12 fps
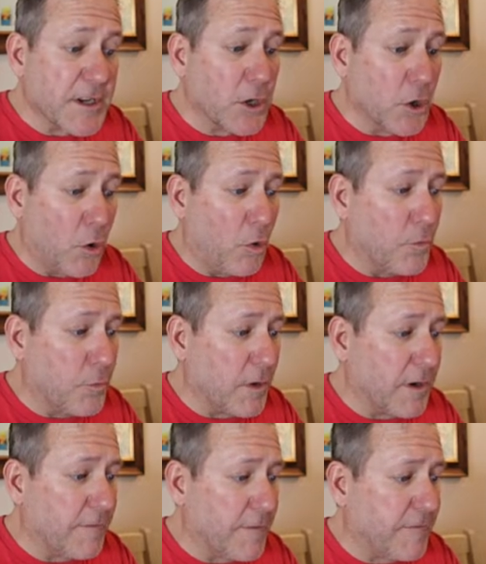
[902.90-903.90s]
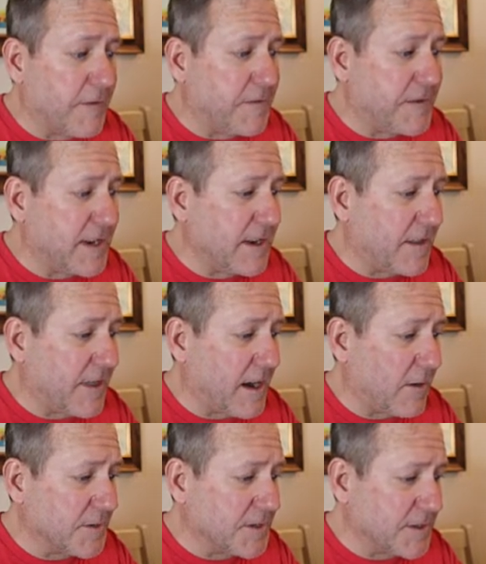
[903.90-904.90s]
a gold one for fifteen
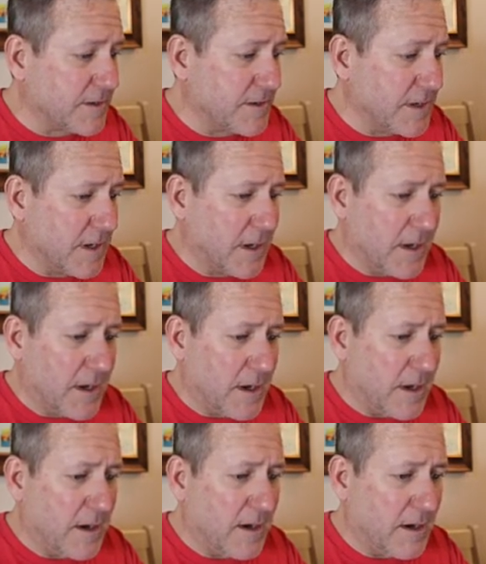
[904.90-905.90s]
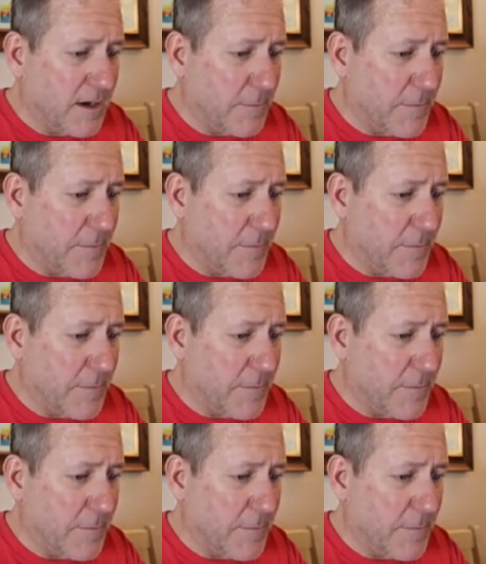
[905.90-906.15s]
thousand dollars.